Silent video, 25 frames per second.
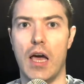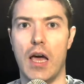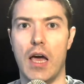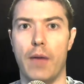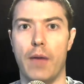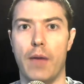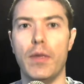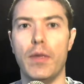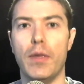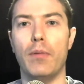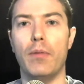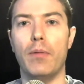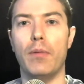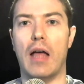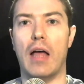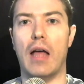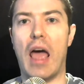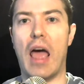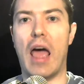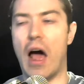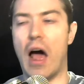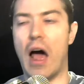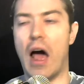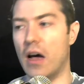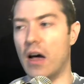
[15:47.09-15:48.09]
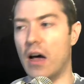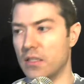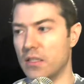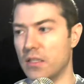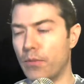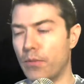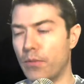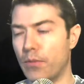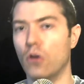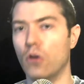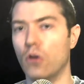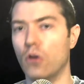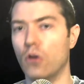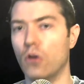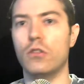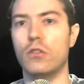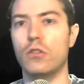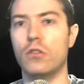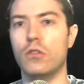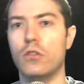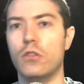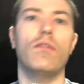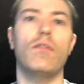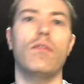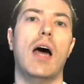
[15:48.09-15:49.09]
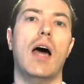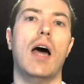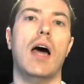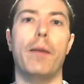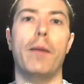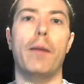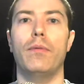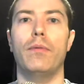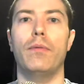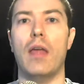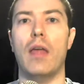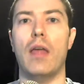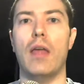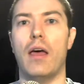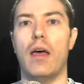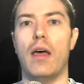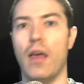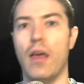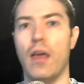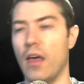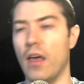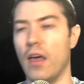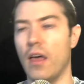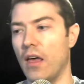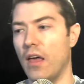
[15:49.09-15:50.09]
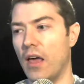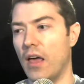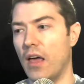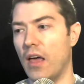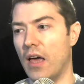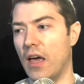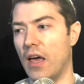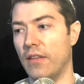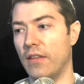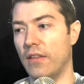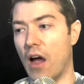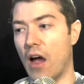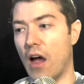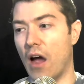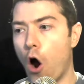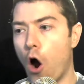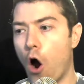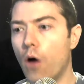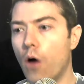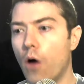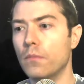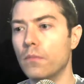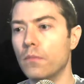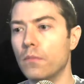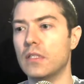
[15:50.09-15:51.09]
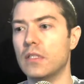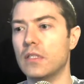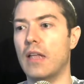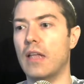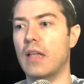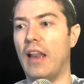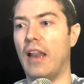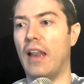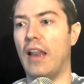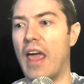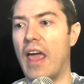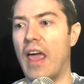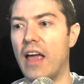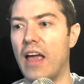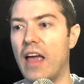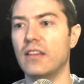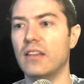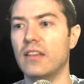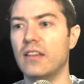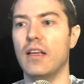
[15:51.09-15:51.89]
People are supposed to give up their homes, their land,